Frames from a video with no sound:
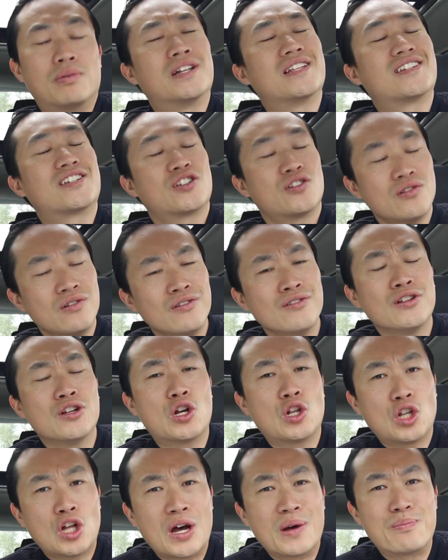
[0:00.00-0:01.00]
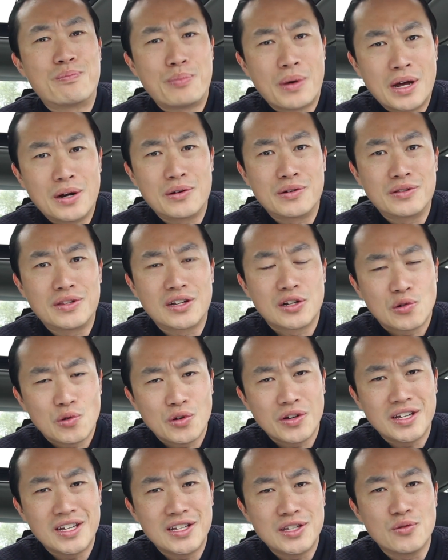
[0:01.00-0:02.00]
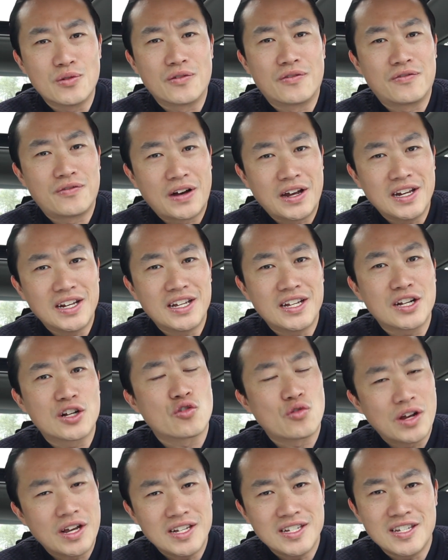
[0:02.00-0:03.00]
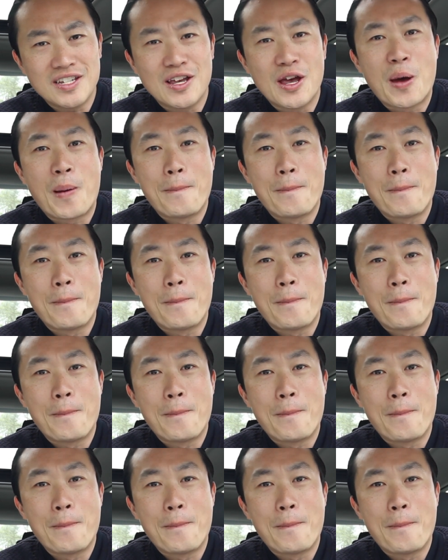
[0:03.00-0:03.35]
but it's certainly a lot better than going into a fighting, crazy